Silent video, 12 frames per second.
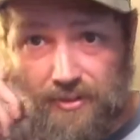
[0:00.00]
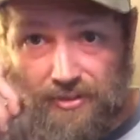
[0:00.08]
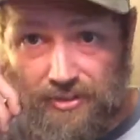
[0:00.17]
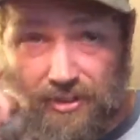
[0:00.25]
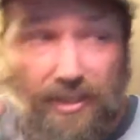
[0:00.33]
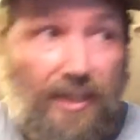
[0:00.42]

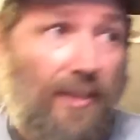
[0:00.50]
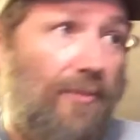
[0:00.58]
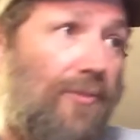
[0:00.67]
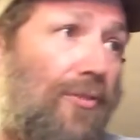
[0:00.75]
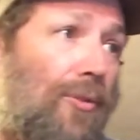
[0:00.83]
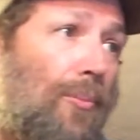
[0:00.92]
So
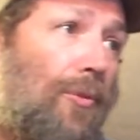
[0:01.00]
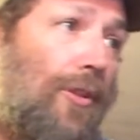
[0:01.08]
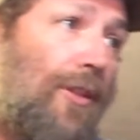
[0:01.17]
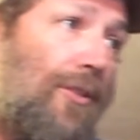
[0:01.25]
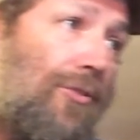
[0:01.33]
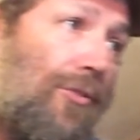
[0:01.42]
then, for the
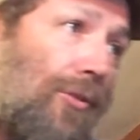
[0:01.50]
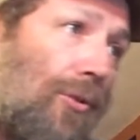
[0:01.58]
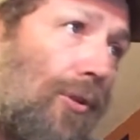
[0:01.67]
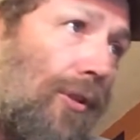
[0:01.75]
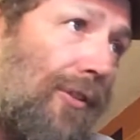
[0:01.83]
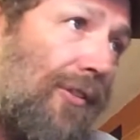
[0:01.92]
bridge, or the
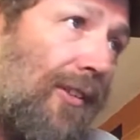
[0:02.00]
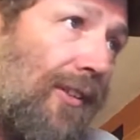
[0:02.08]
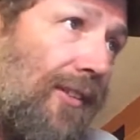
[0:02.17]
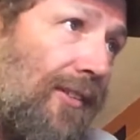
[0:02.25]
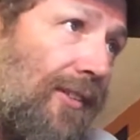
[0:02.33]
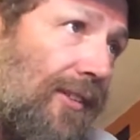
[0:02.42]
chorus, I
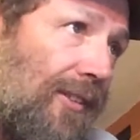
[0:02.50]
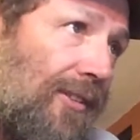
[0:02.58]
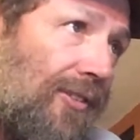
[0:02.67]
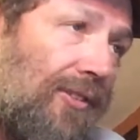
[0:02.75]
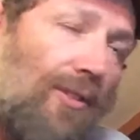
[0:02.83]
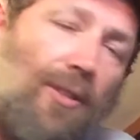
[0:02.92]
guess it
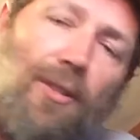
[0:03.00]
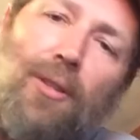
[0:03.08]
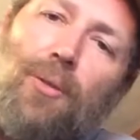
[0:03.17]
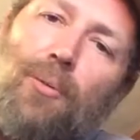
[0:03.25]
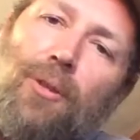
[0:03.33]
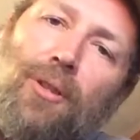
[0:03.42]
is,
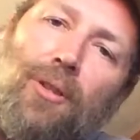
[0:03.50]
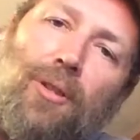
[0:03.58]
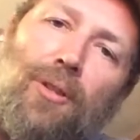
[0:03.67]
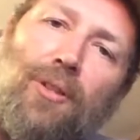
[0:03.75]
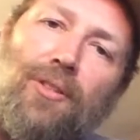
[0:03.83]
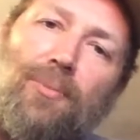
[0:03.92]
we're going to
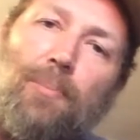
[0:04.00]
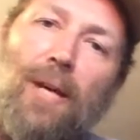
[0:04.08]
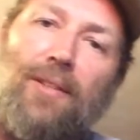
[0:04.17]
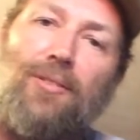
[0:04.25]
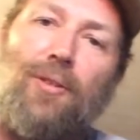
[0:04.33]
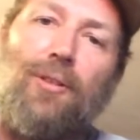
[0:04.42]
go to this,
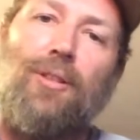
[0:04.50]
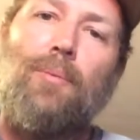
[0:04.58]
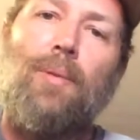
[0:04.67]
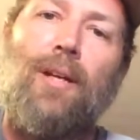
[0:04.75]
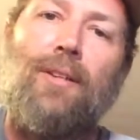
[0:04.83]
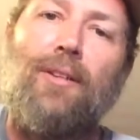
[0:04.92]
back to our E
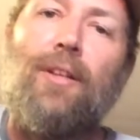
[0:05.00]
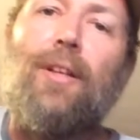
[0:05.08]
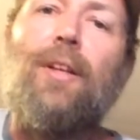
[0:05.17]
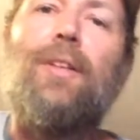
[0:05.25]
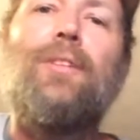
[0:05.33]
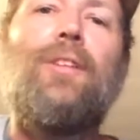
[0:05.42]
minor,
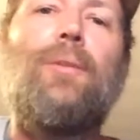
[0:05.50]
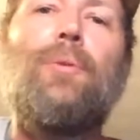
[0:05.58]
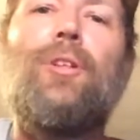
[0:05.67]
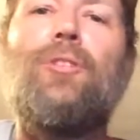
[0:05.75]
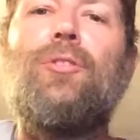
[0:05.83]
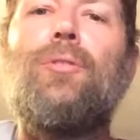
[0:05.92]
and
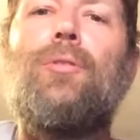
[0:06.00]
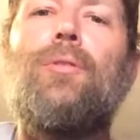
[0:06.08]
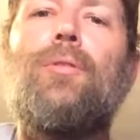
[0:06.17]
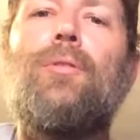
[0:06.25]
we can do